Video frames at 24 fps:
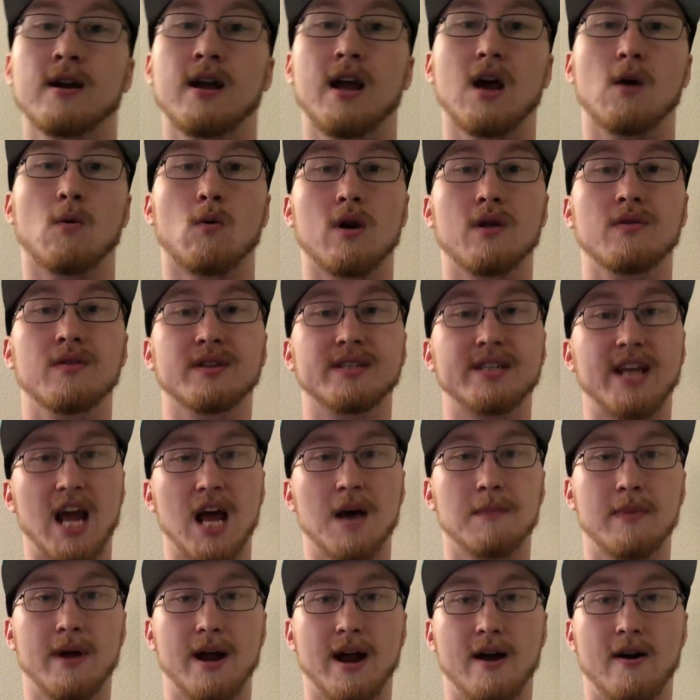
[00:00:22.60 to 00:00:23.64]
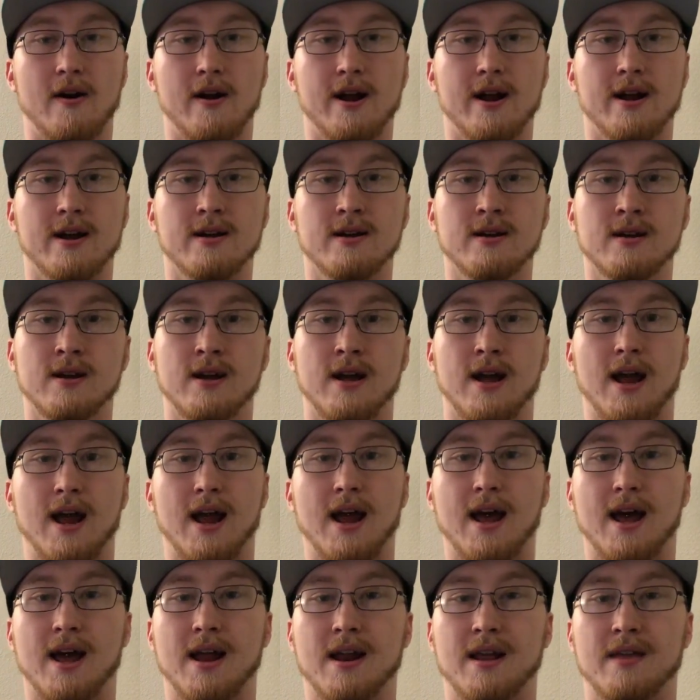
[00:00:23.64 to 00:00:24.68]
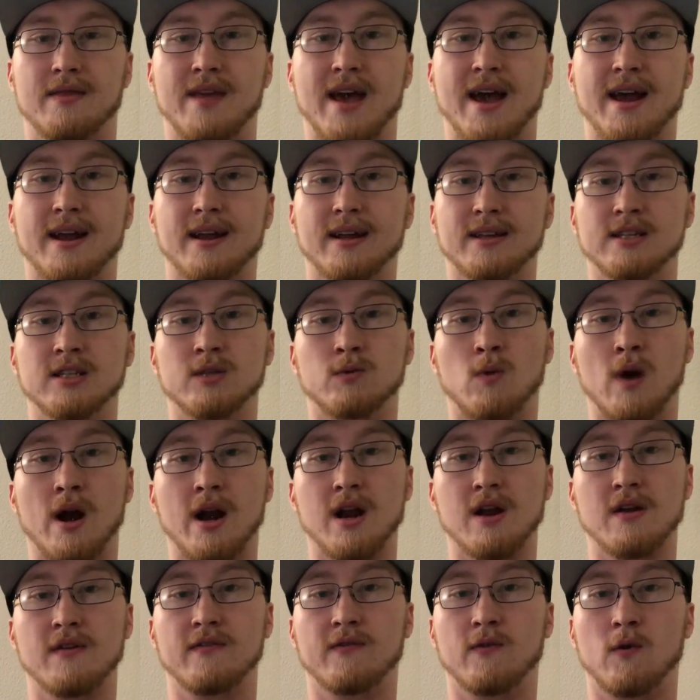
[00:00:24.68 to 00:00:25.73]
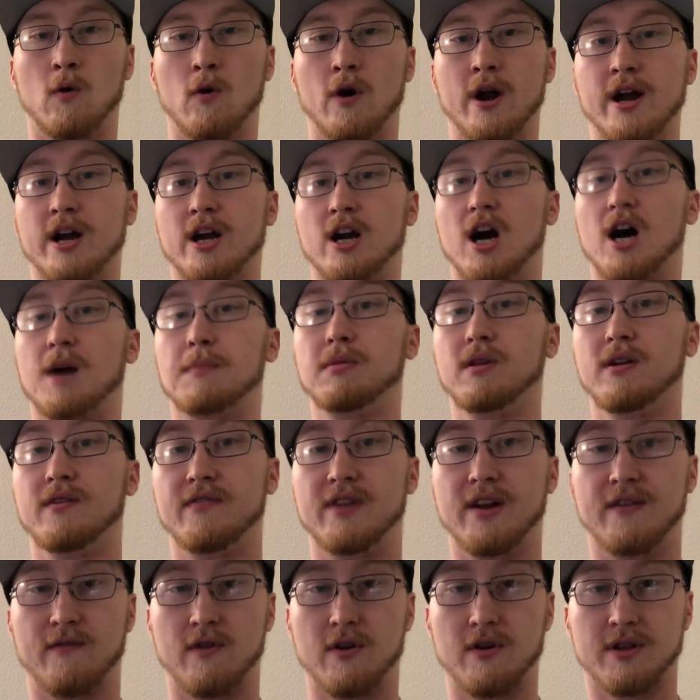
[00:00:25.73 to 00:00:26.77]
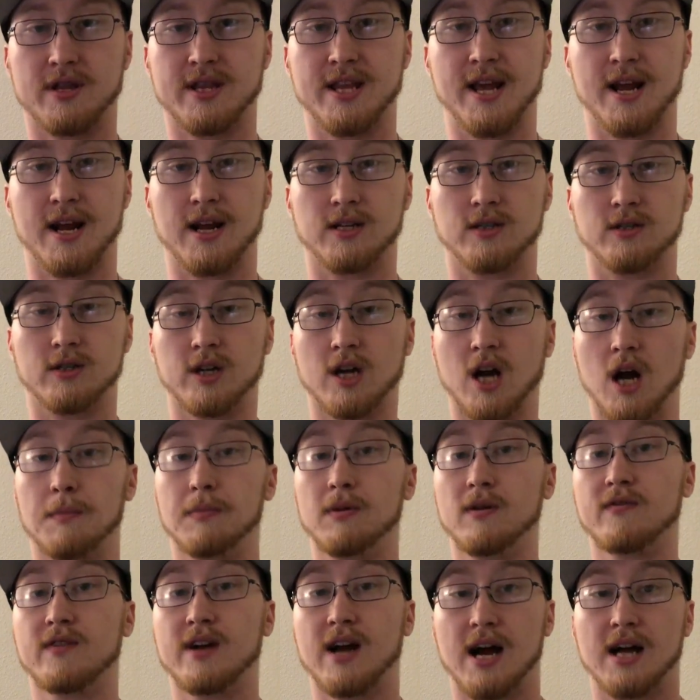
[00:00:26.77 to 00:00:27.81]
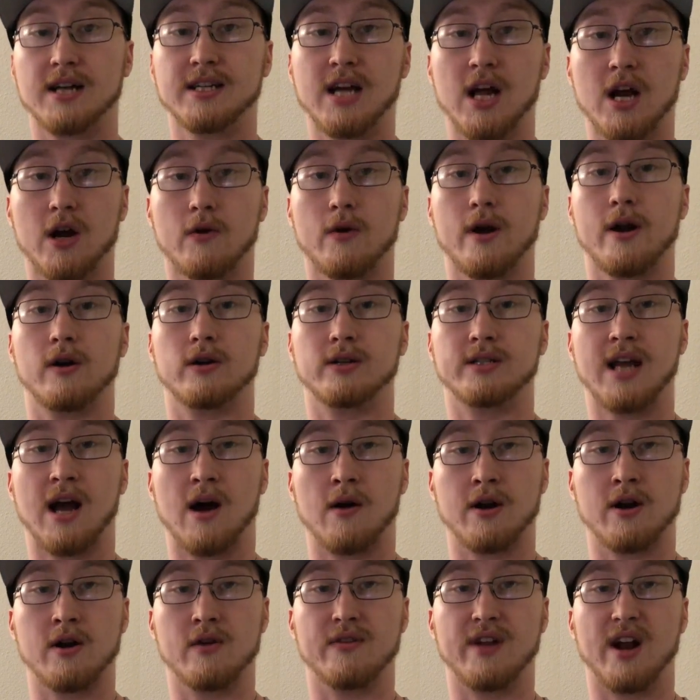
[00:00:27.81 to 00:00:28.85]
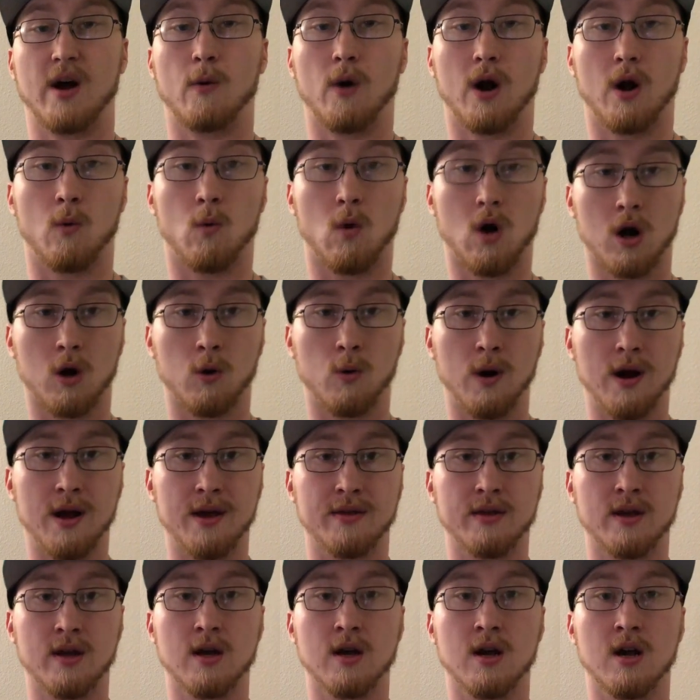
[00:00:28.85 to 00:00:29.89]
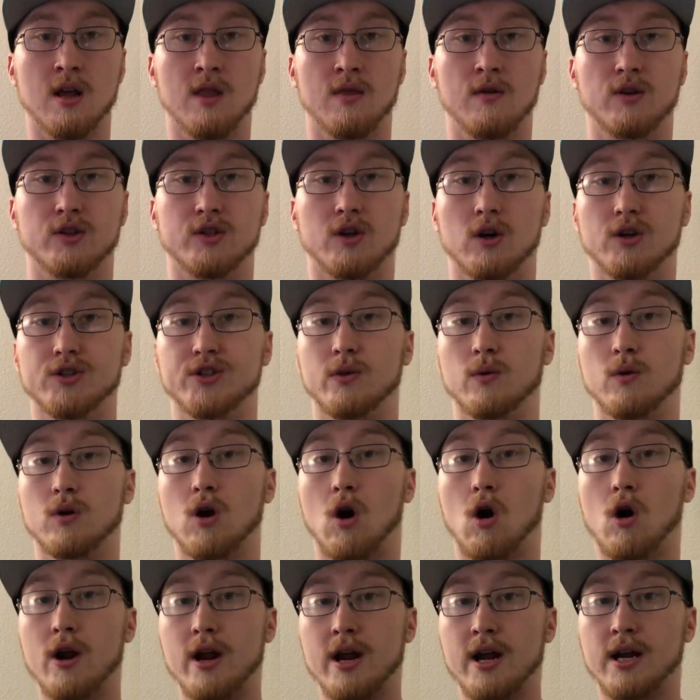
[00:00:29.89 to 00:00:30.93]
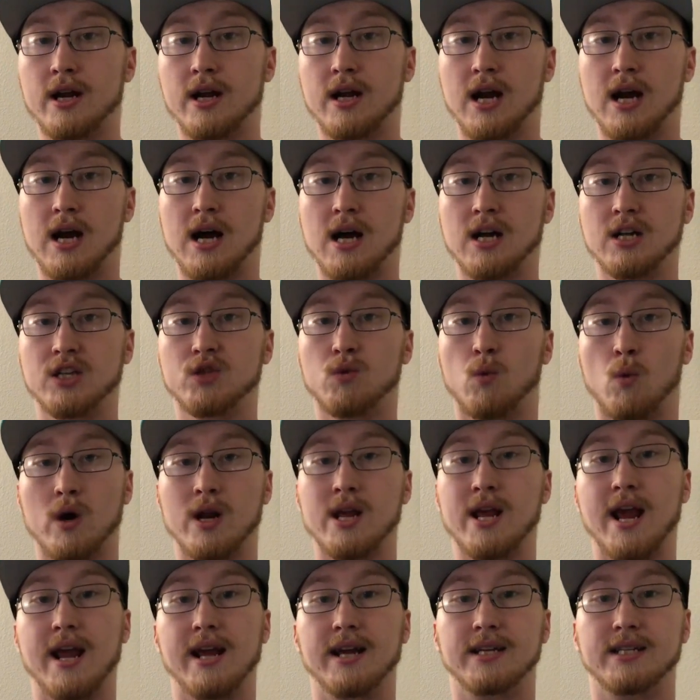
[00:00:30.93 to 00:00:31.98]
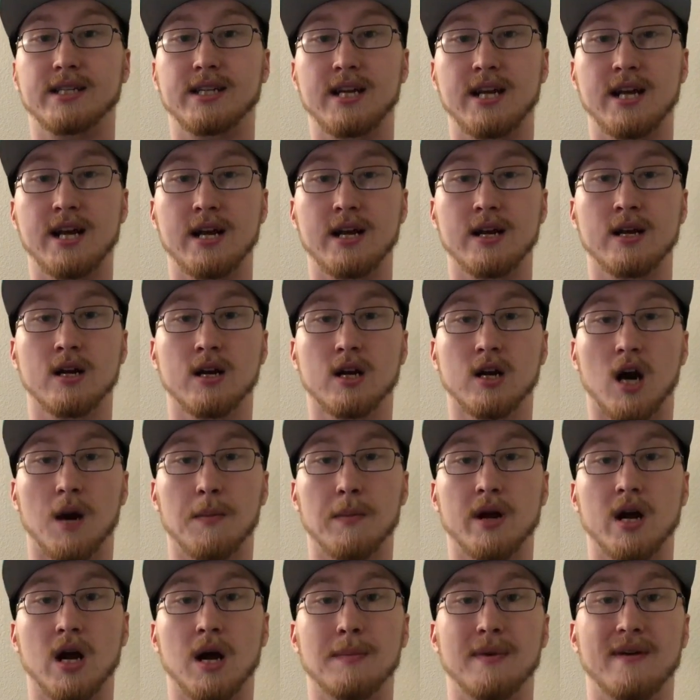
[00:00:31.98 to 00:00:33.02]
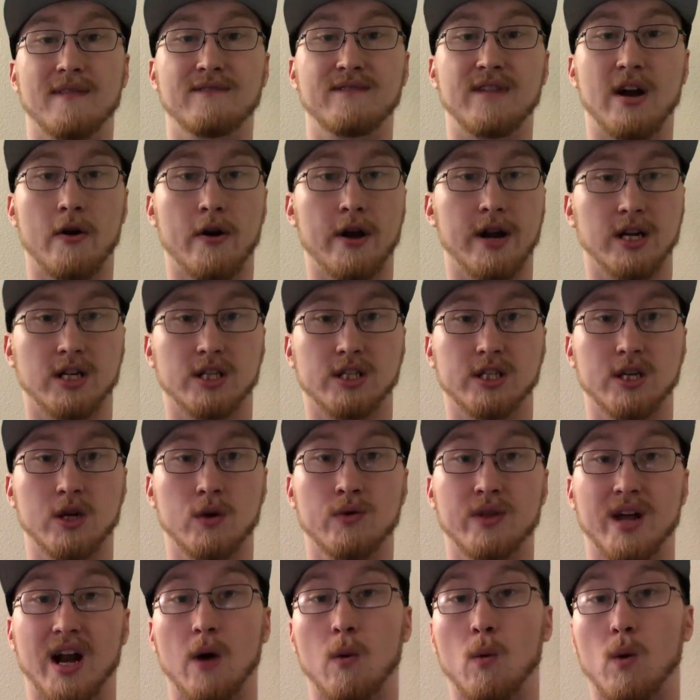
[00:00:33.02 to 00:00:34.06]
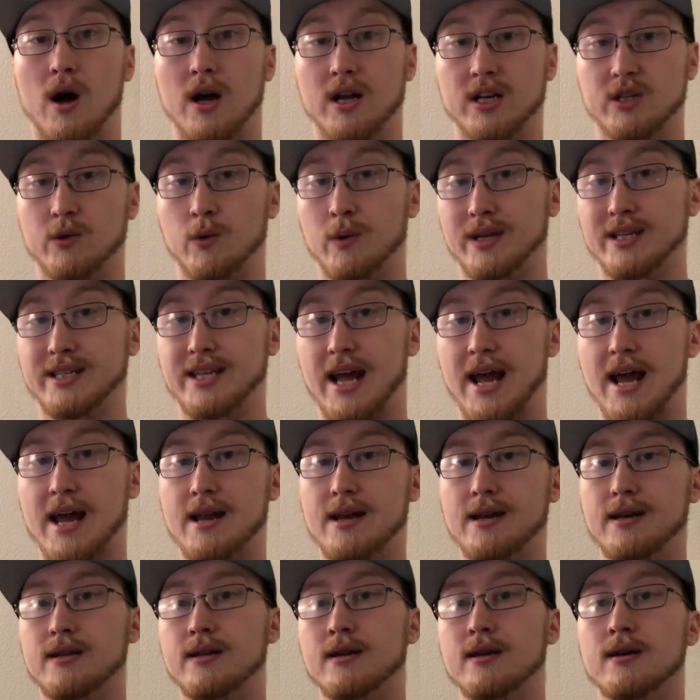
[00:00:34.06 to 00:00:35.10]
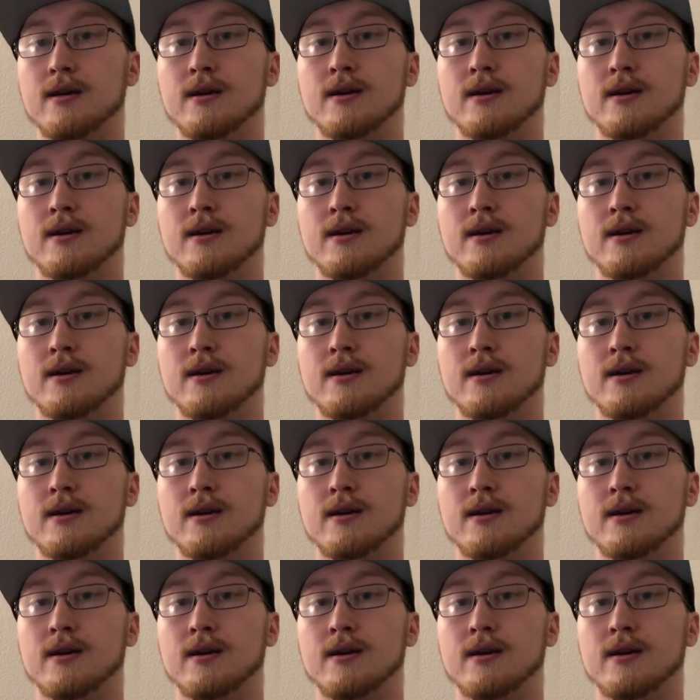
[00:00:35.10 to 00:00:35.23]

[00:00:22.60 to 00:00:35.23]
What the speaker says: and we're in the Tampa area, and that gets us ready for a couple of different things. There's a couple of content creators down here that I want to work with. There's also GuardianCon 2018 coming up very soon that I want to attend.